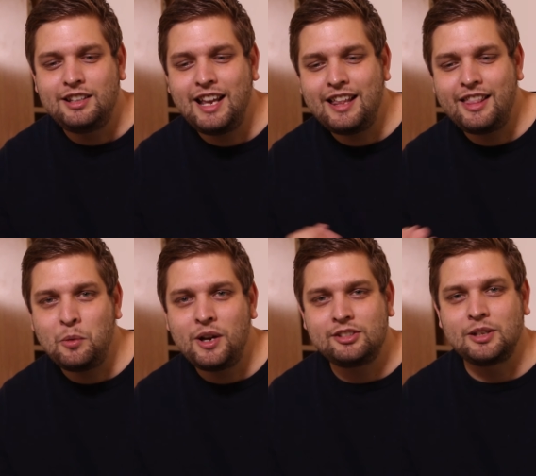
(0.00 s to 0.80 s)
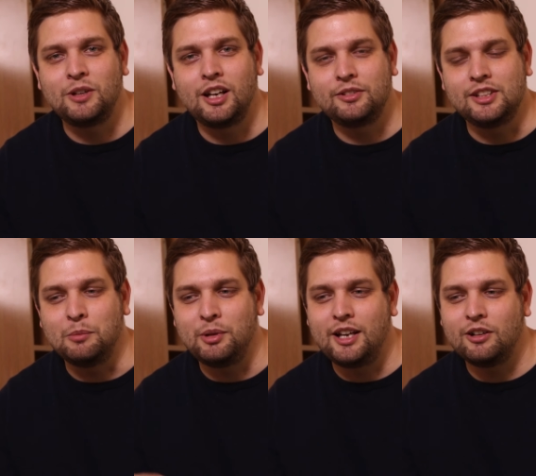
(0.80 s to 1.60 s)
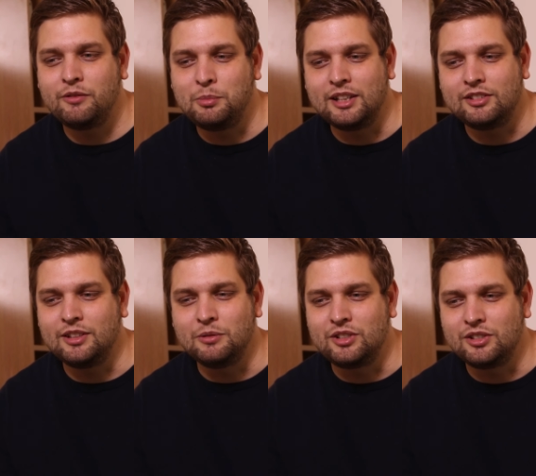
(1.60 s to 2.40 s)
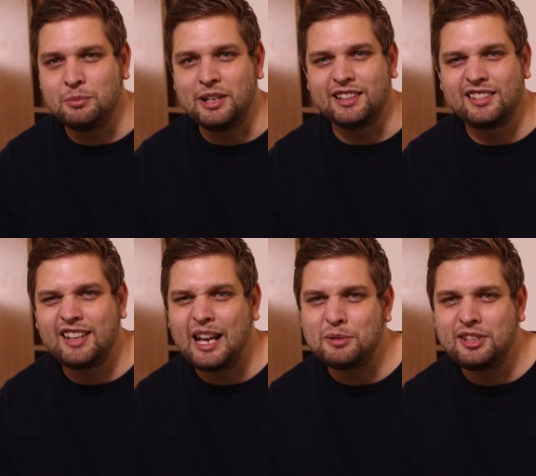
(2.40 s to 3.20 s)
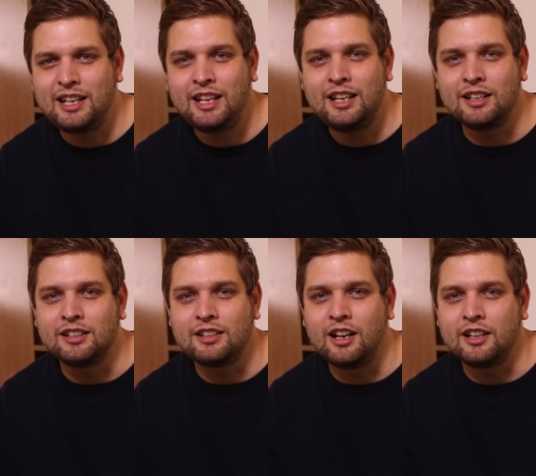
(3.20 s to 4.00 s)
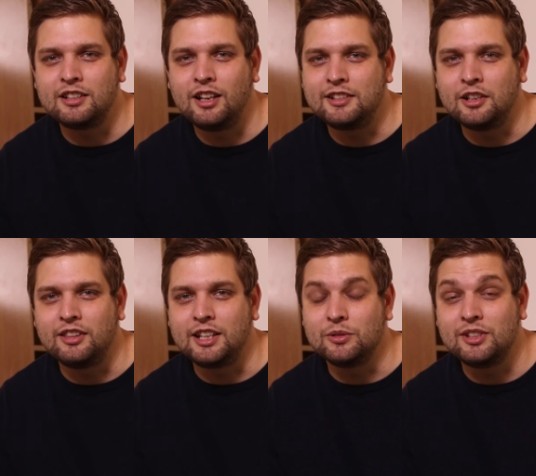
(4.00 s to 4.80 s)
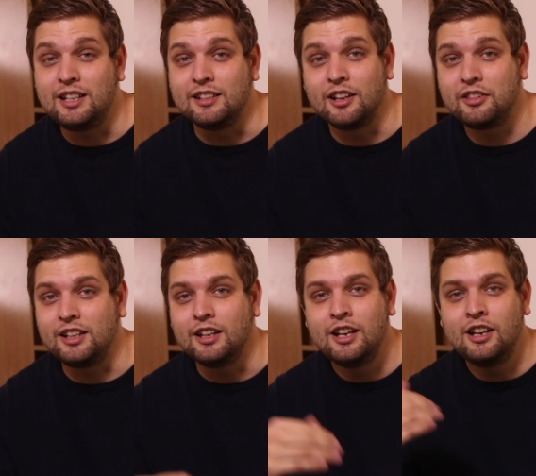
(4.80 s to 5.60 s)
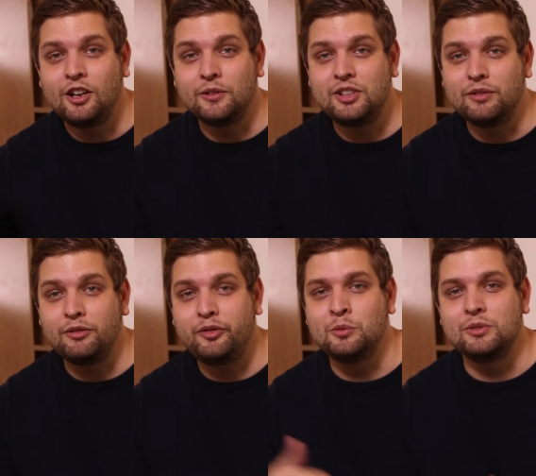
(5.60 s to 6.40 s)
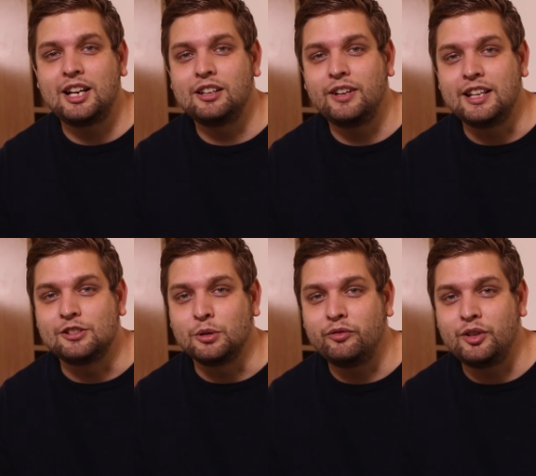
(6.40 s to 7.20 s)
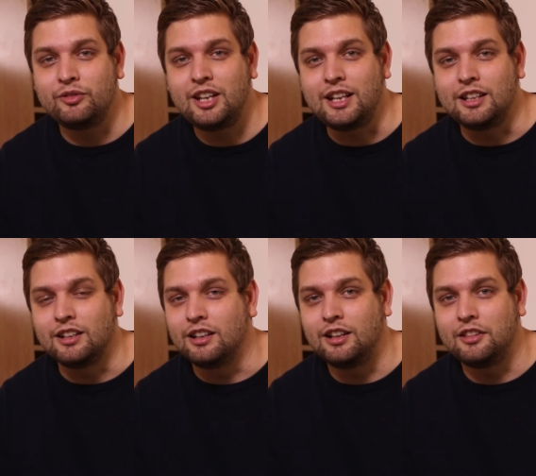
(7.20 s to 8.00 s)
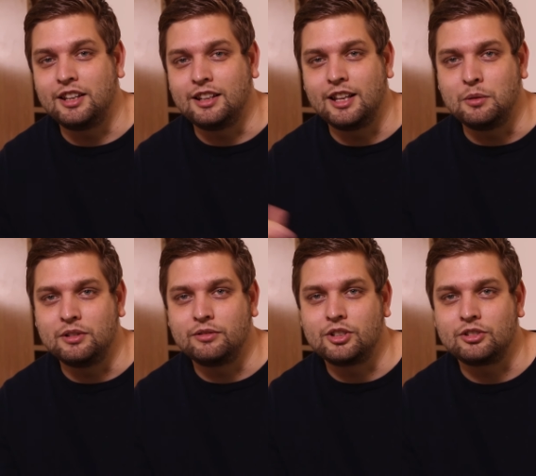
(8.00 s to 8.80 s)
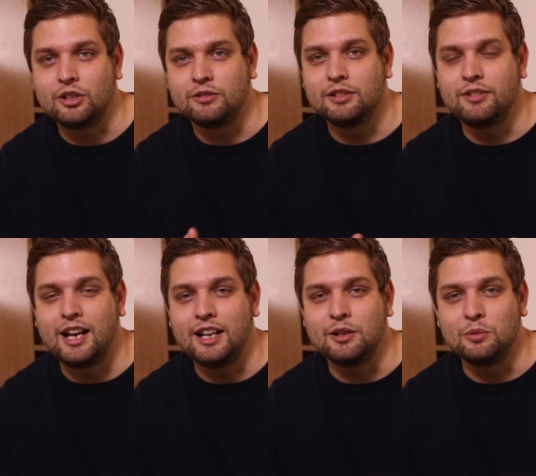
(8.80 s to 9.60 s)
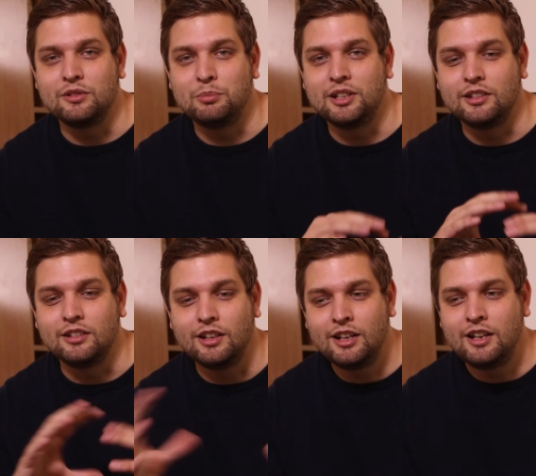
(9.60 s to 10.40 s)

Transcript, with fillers: yeah, there were some laughs in it, but there are other bits that were just a bit slapsticky, and I, I, I, don't think it was needed. I think, obviously, if the film was elevated to 15, I think they would have just got rid of that and it would have been